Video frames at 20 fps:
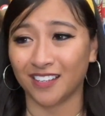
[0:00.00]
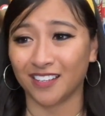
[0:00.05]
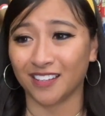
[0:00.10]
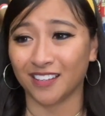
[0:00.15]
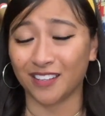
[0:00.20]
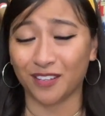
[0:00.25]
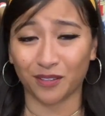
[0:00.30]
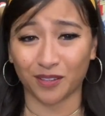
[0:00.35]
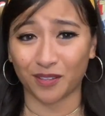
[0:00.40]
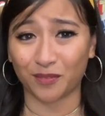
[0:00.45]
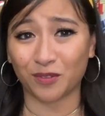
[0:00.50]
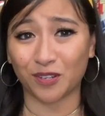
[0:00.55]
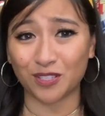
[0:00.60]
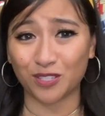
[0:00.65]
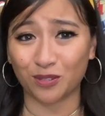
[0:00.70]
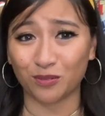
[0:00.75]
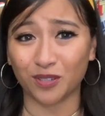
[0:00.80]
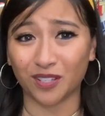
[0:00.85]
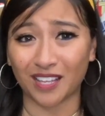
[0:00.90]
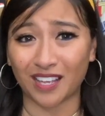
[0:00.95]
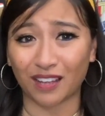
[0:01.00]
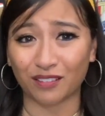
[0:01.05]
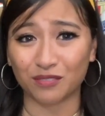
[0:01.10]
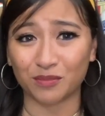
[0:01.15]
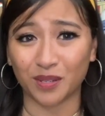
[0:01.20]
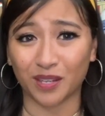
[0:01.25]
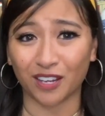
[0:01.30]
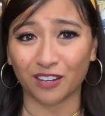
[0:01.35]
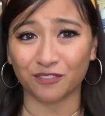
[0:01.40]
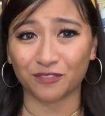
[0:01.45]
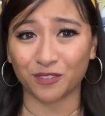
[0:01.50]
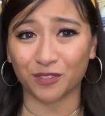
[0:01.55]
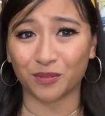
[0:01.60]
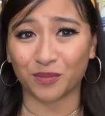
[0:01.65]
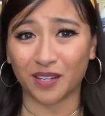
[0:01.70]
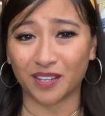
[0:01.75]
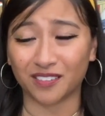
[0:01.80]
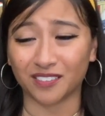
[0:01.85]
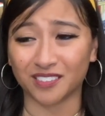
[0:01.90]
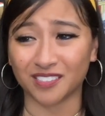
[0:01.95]
the only ones you really have to be careful
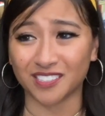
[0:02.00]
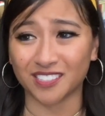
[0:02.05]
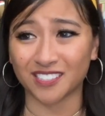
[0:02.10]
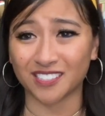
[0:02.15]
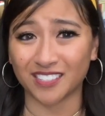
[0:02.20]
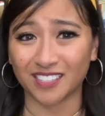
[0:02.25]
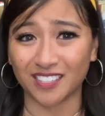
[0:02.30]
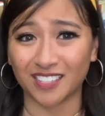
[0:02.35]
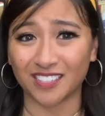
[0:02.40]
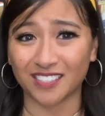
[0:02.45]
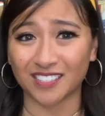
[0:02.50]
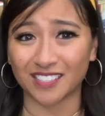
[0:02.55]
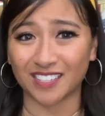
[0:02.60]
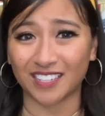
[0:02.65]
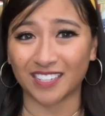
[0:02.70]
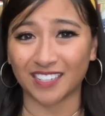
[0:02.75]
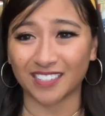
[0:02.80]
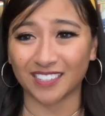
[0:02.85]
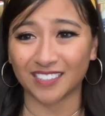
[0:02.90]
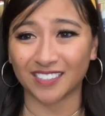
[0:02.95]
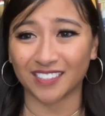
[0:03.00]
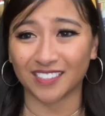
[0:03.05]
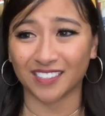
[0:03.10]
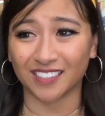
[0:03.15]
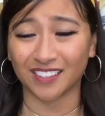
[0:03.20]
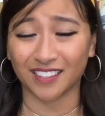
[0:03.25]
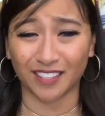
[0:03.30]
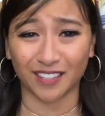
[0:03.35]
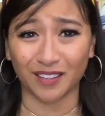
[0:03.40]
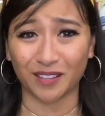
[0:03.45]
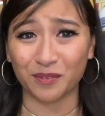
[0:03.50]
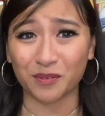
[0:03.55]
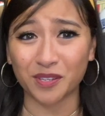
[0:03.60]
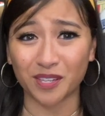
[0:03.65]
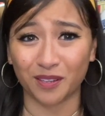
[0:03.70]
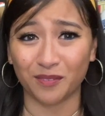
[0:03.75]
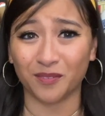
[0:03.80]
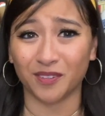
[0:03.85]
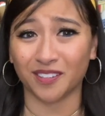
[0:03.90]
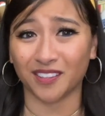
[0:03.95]
about, honestly, is like the
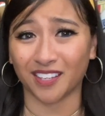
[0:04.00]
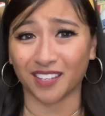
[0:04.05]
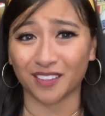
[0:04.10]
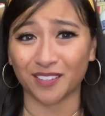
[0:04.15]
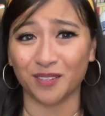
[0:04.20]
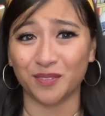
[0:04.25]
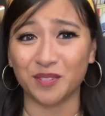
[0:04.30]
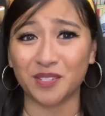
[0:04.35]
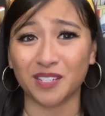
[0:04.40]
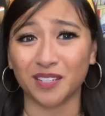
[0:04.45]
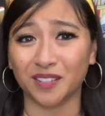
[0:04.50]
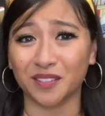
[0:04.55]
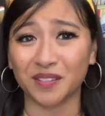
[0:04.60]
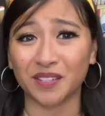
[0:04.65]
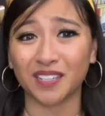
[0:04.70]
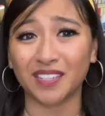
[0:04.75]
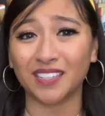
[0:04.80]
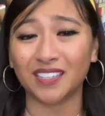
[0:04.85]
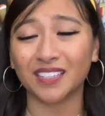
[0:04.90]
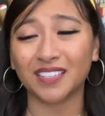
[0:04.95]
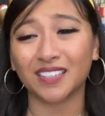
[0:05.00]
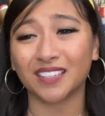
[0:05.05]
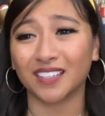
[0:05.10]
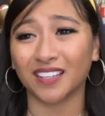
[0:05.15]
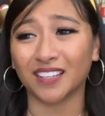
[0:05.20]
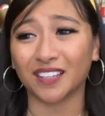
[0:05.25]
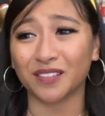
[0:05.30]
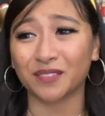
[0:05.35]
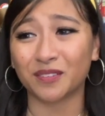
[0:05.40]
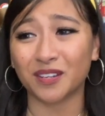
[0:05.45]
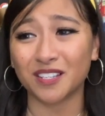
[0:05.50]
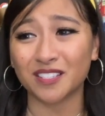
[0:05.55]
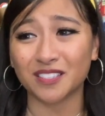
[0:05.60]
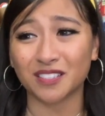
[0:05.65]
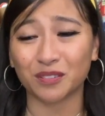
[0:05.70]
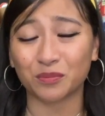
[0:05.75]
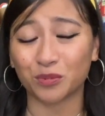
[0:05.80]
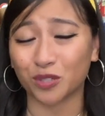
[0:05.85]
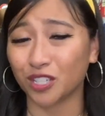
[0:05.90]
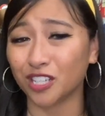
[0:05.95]
Loki one, like the OG Loki. Otherwise,
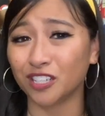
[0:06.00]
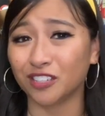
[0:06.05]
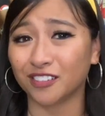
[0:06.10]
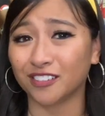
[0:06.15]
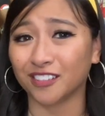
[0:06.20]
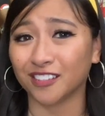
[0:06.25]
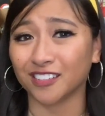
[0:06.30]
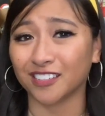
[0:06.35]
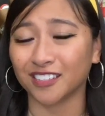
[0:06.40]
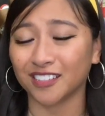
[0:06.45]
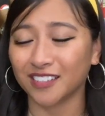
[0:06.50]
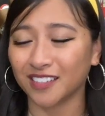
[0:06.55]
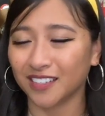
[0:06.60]
they're pretty good on there.